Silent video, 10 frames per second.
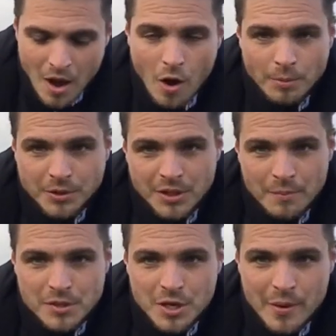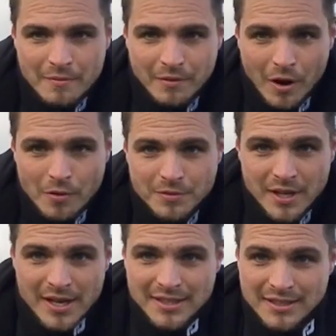Option number two
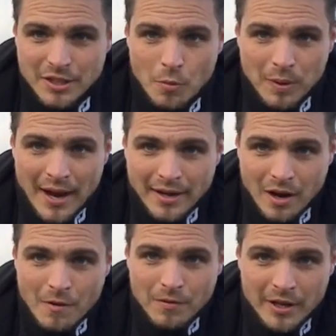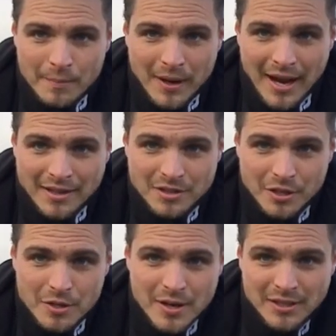involves still playing golf like you plan
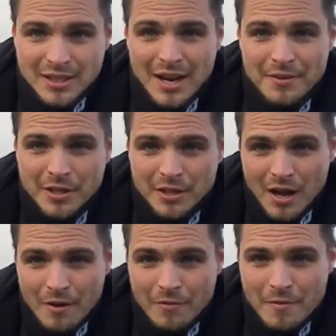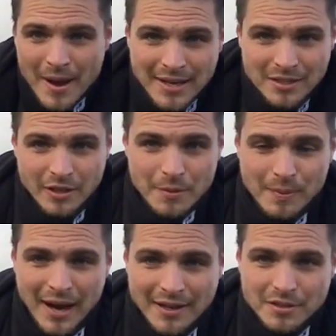to, still having a good laugh with your mates like you
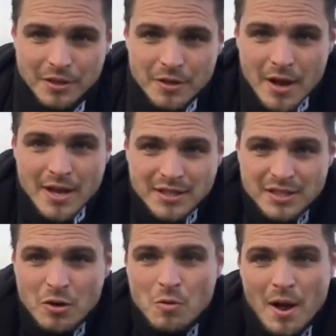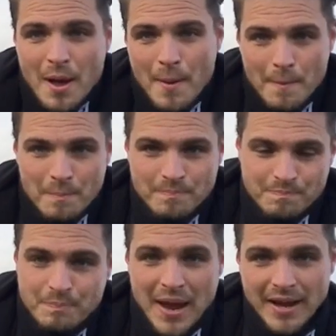plan to, still
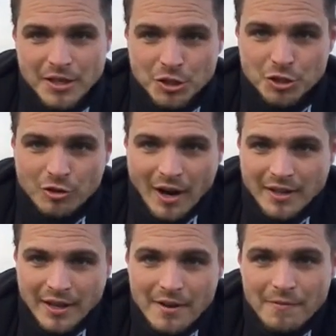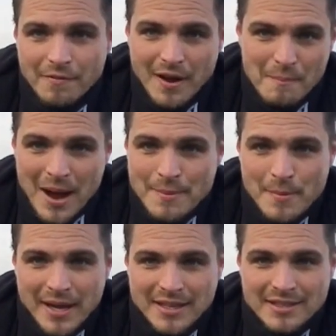being constructive and maybe
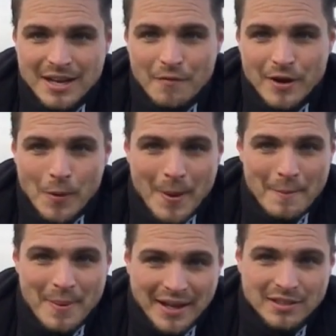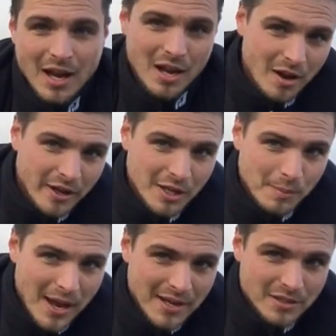making yourself a little bit better like you
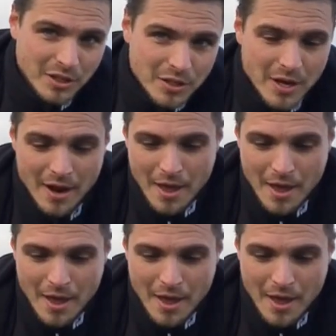plan to,